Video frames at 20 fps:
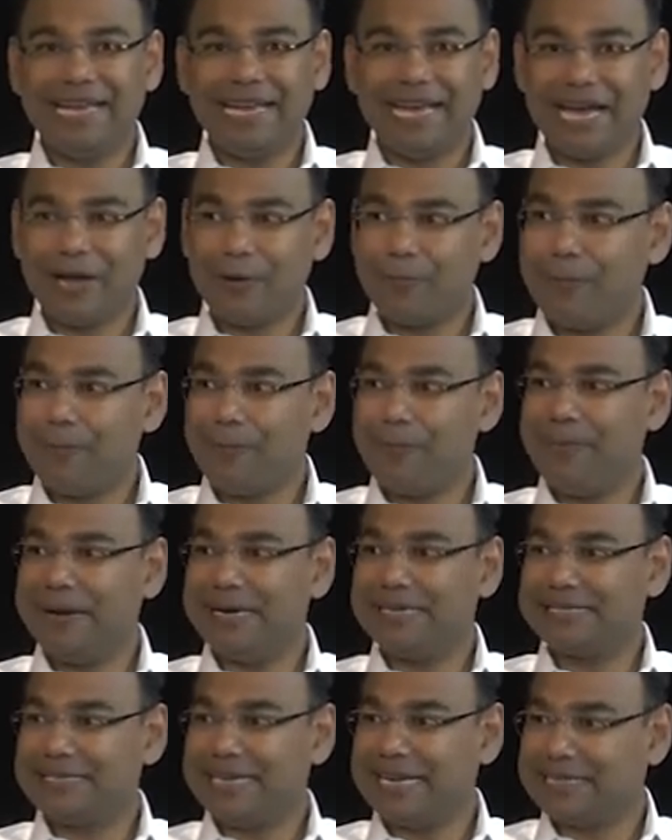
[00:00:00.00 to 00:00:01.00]

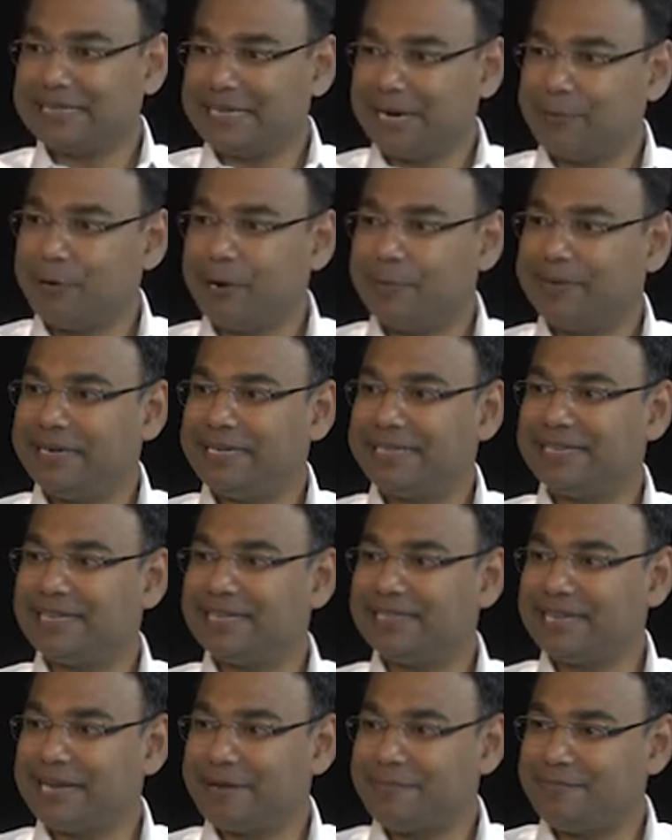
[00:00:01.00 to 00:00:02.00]
equipments like
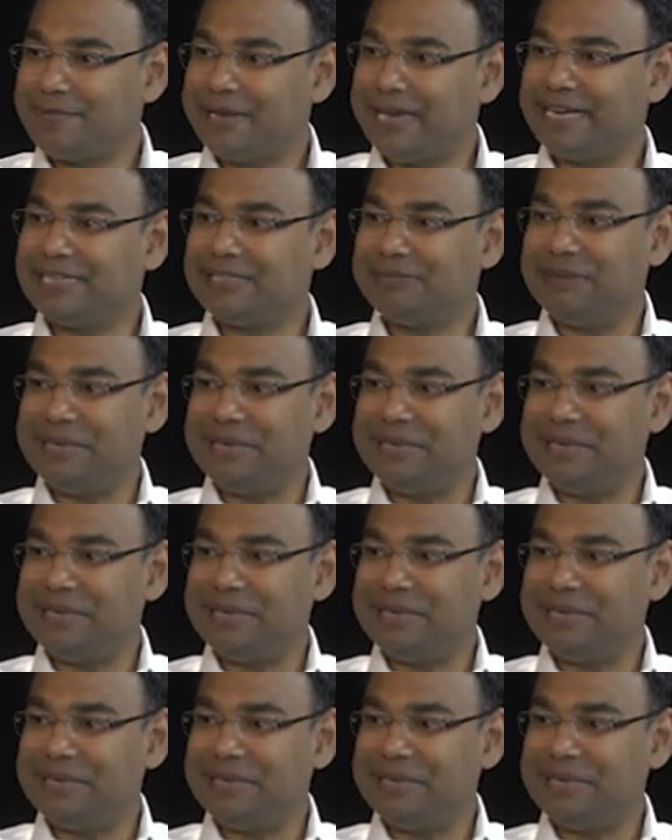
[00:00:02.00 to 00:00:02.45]
thermometers and pH